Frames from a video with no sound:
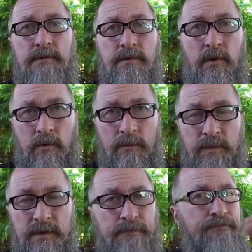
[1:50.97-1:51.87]

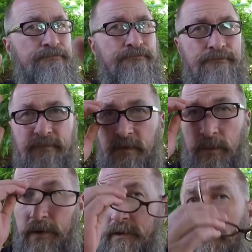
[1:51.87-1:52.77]
norms.
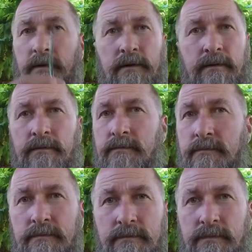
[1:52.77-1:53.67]
Familiar
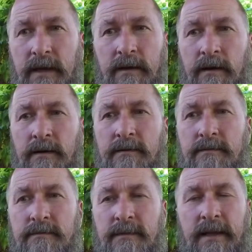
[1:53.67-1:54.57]
at all?
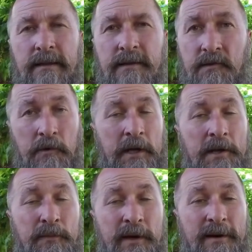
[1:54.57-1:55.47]
And this
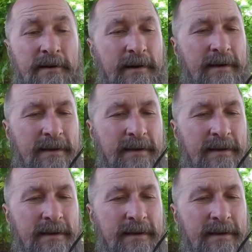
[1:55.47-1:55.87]
ringing a bell?